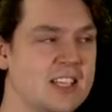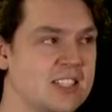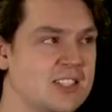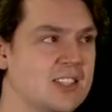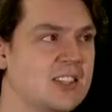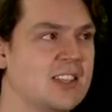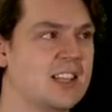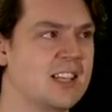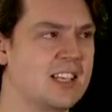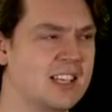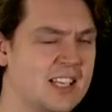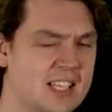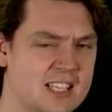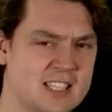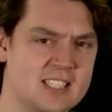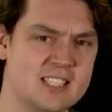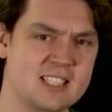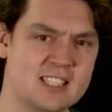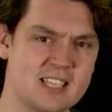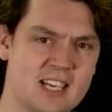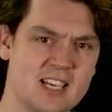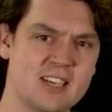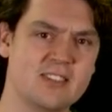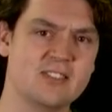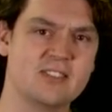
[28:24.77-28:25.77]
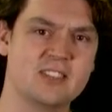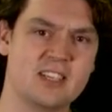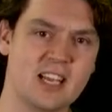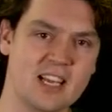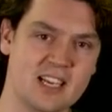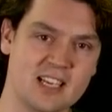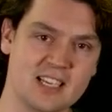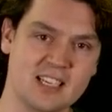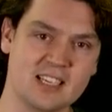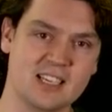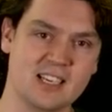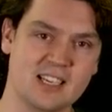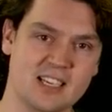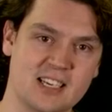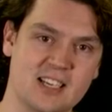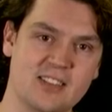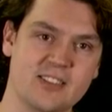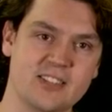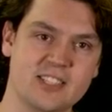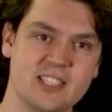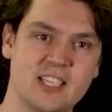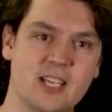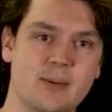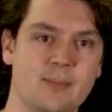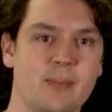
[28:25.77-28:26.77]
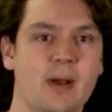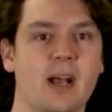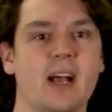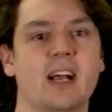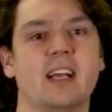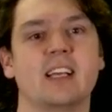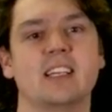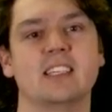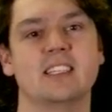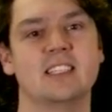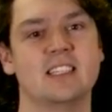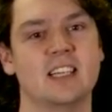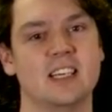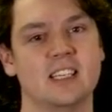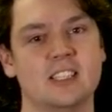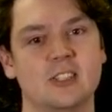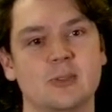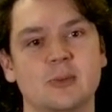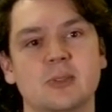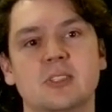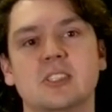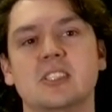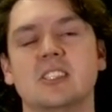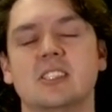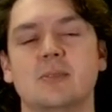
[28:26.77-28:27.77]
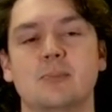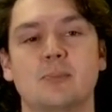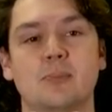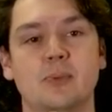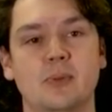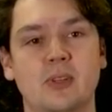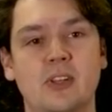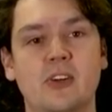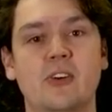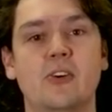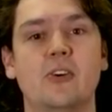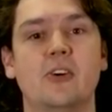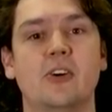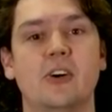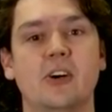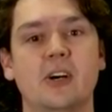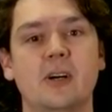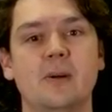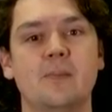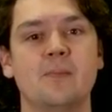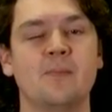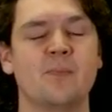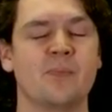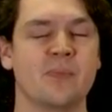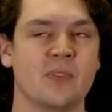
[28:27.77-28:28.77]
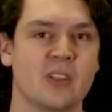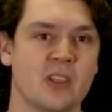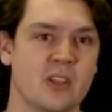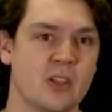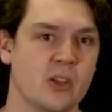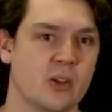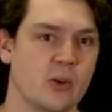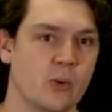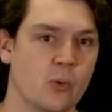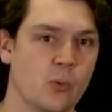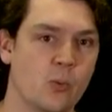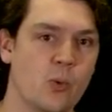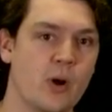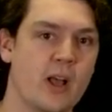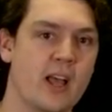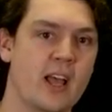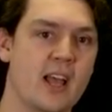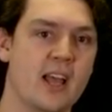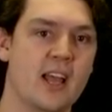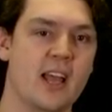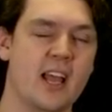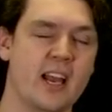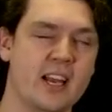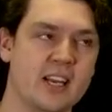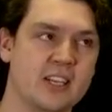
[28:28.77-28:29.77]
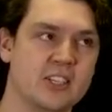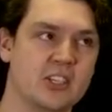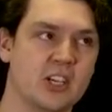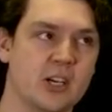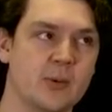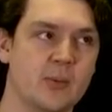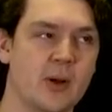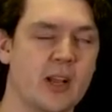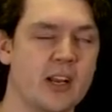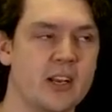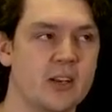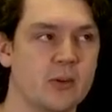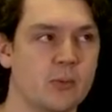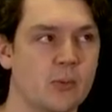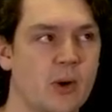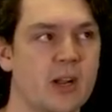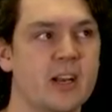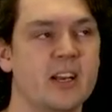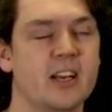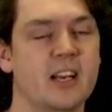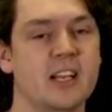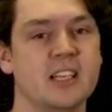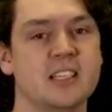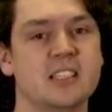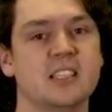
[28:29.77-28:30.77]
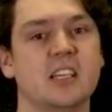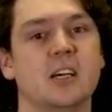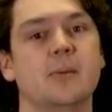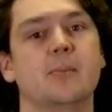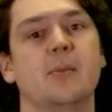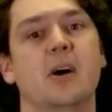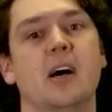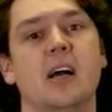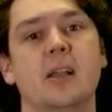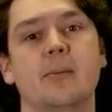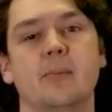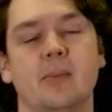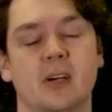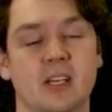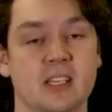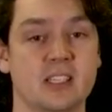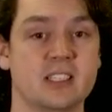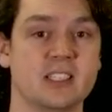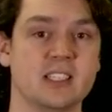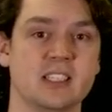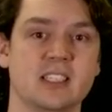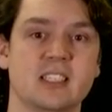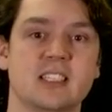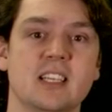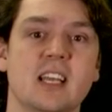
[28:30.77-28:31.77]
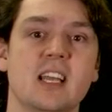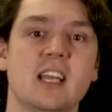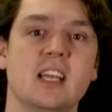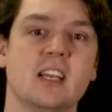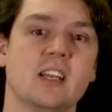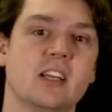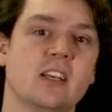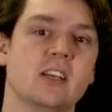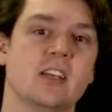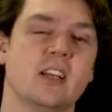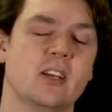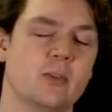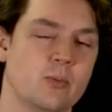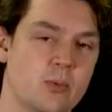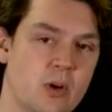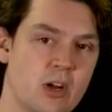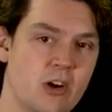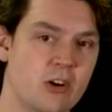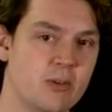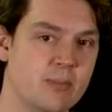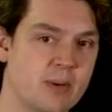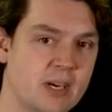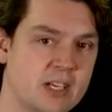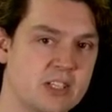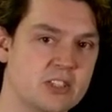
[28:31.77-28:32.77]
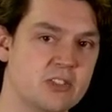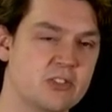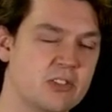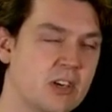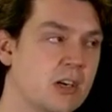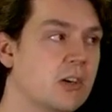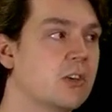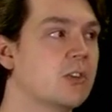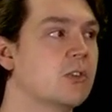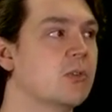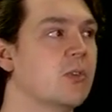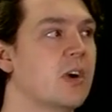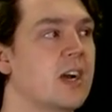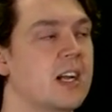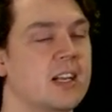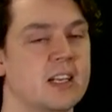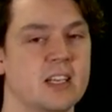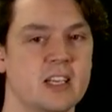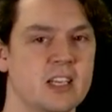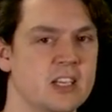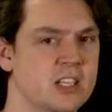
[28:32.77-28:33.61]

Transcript: So then let's kind of take another step back and start to explore where Anytime Weighted Astar might succeed and where it might struggle, right?